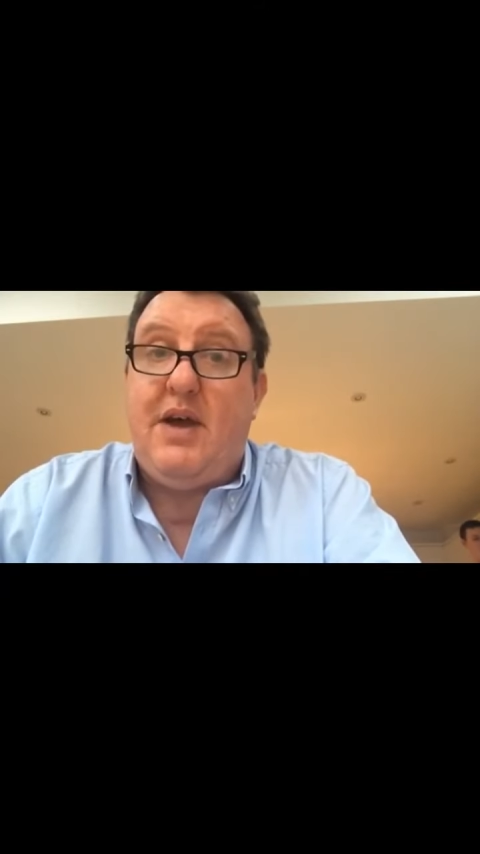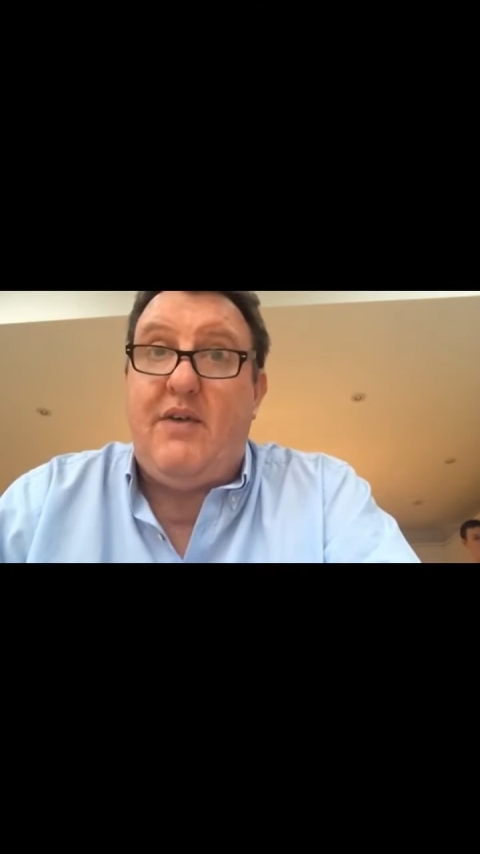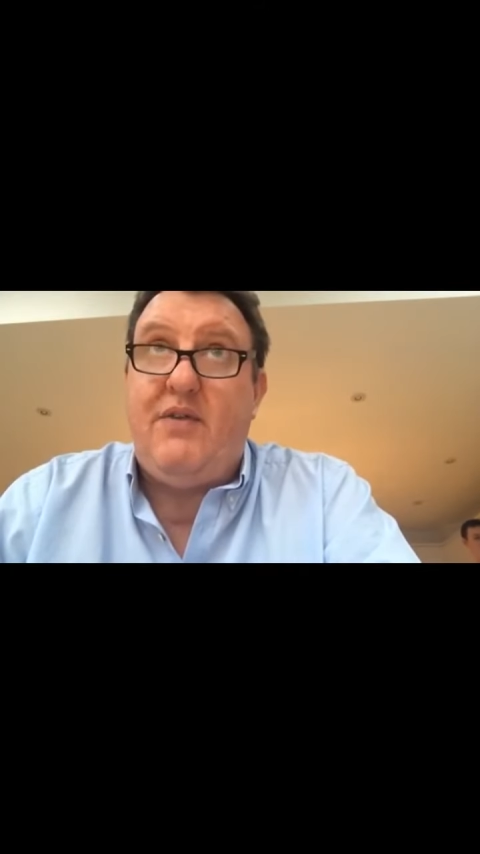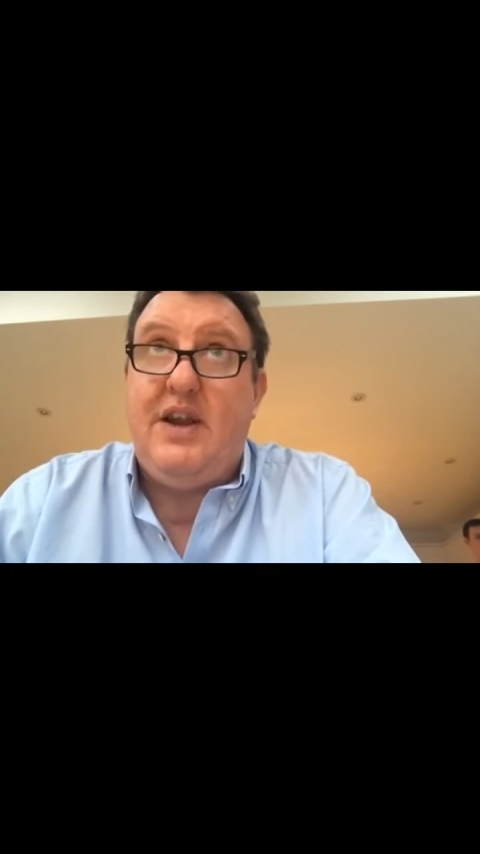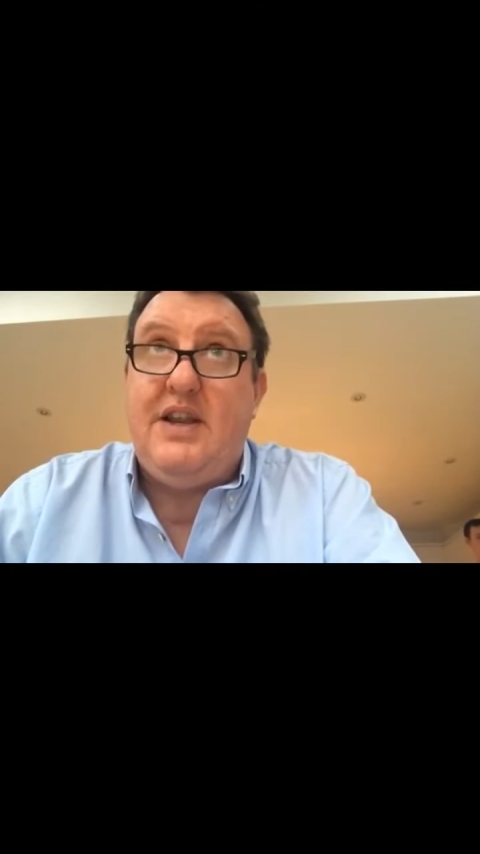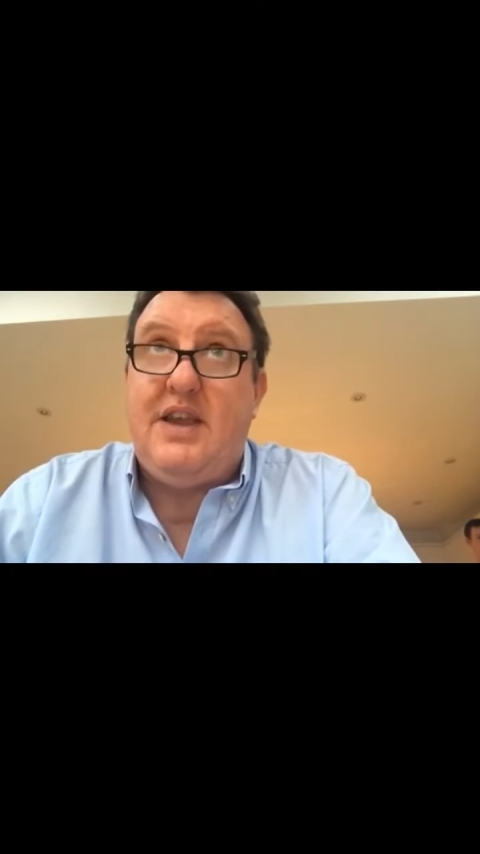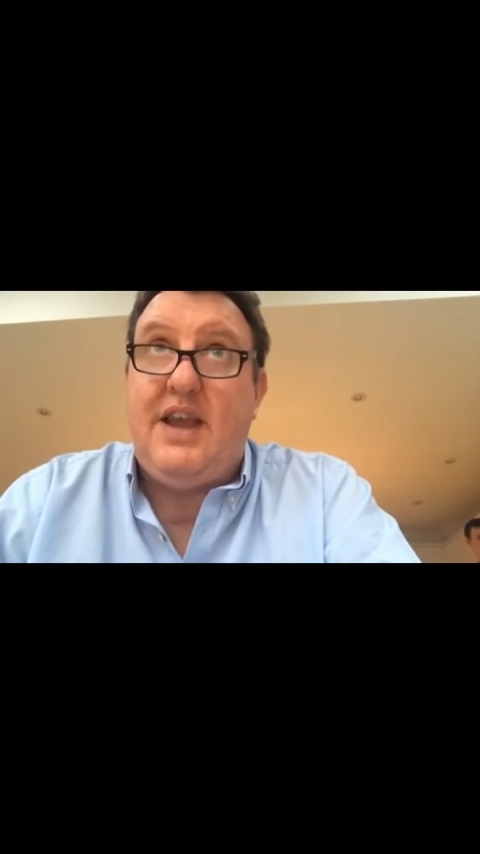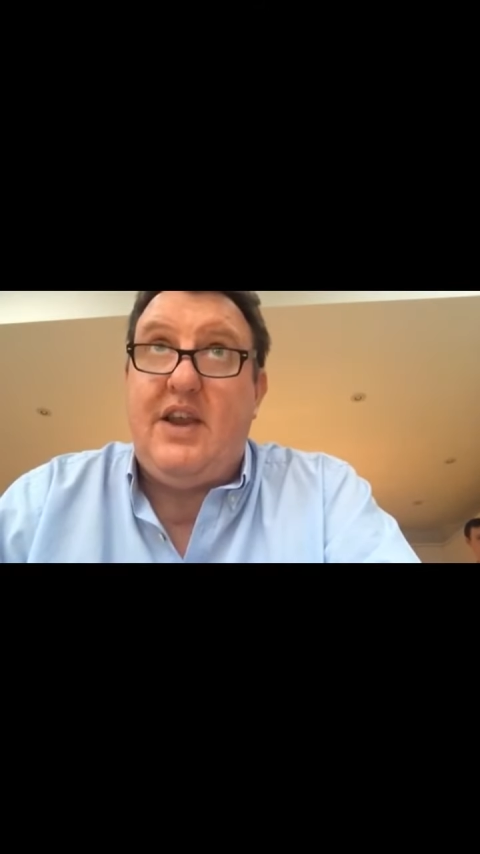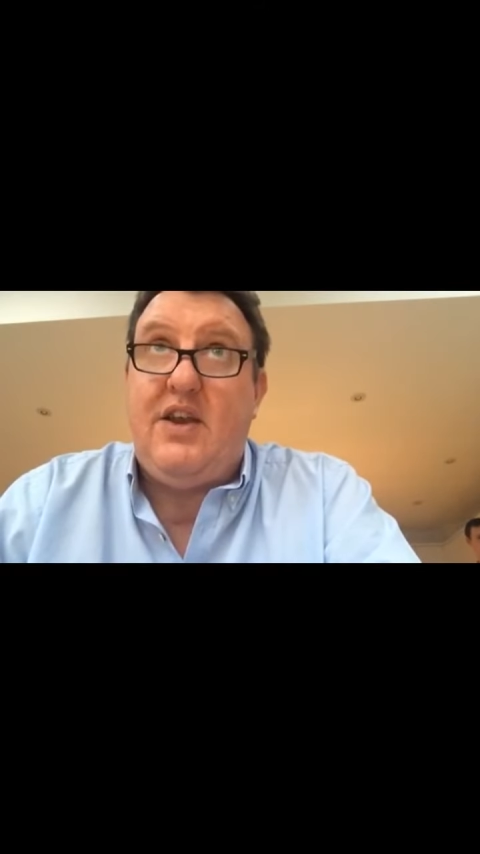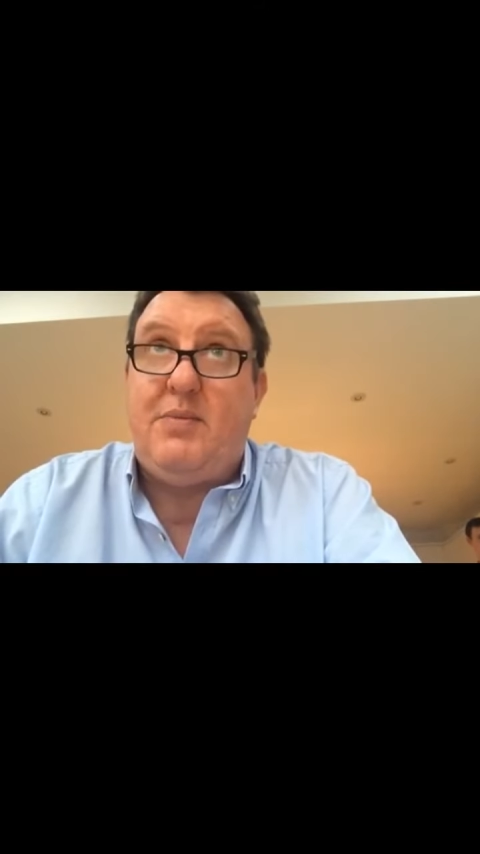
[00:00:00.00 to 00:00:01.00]
I've really
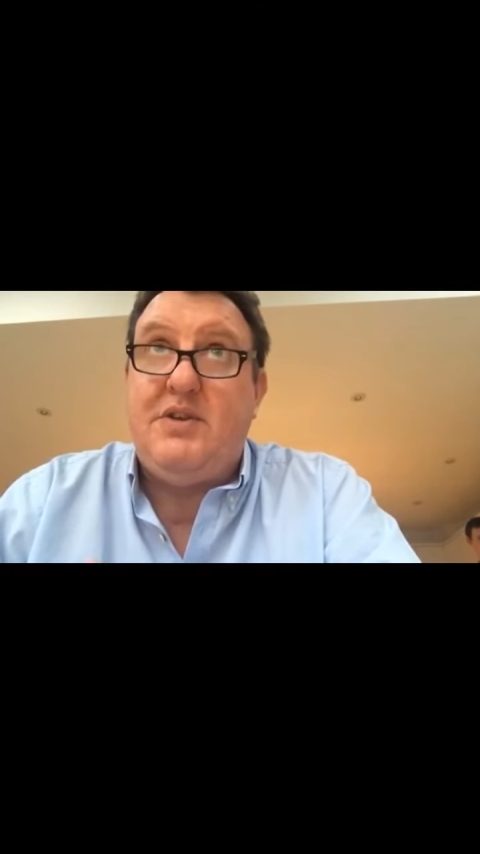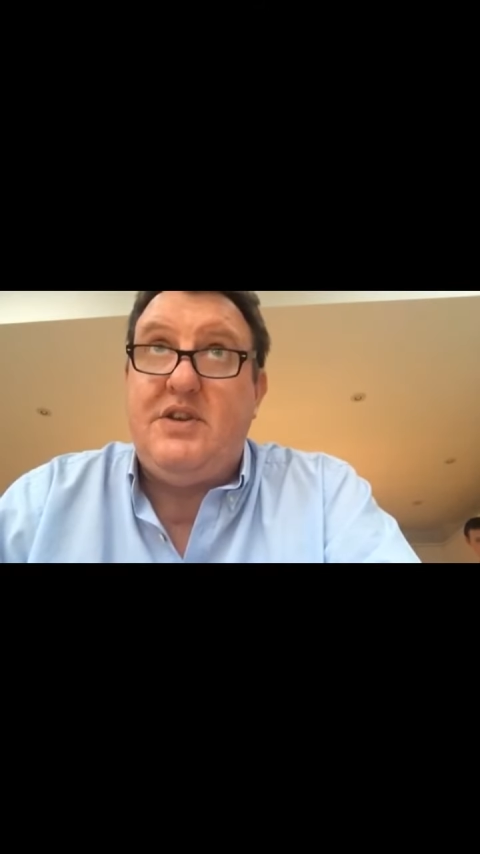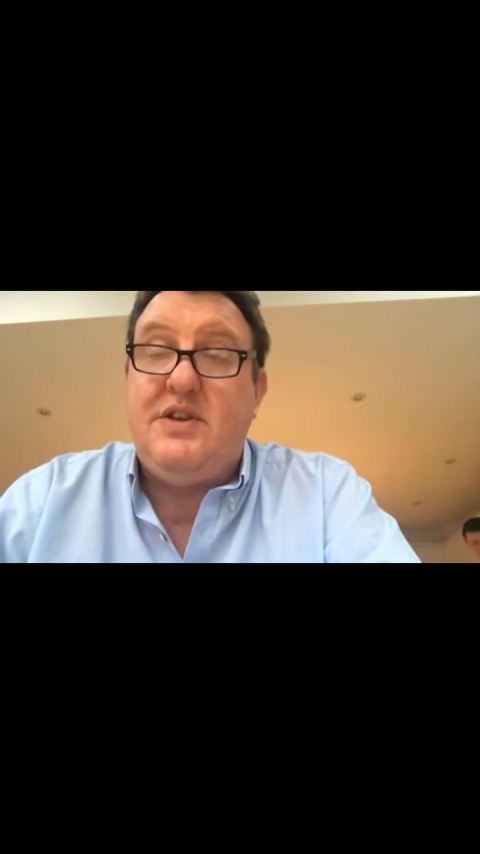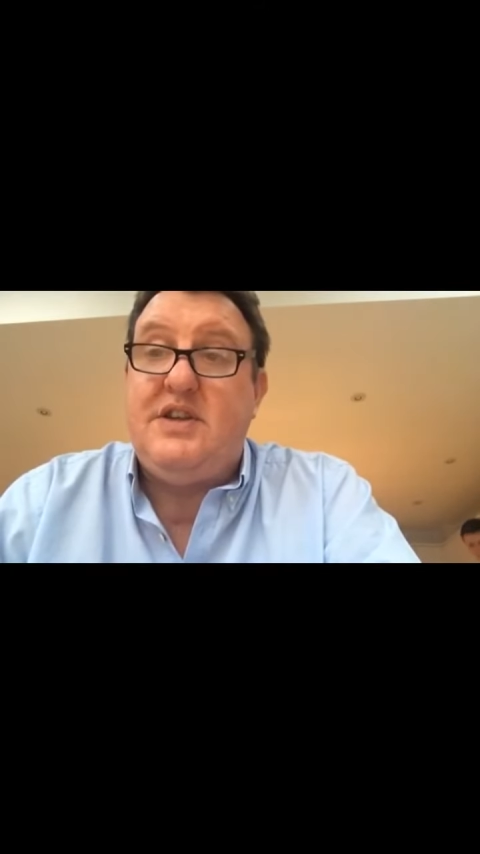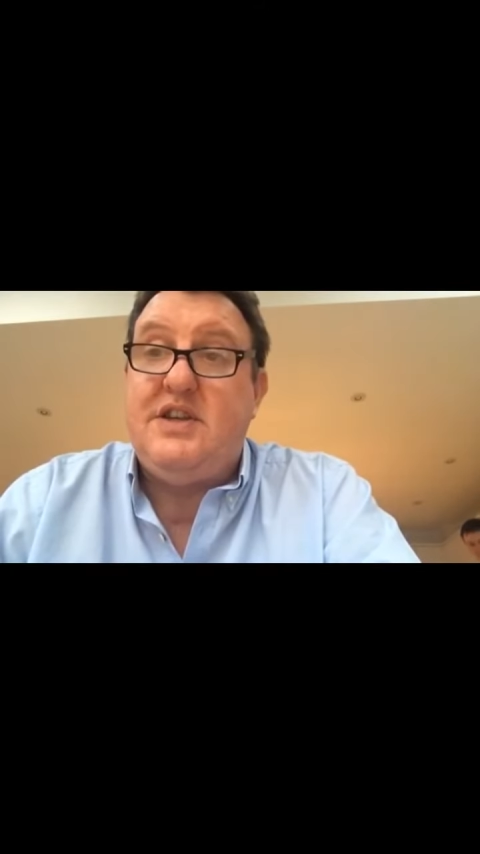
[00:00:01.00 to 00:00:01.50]
taken the opportunity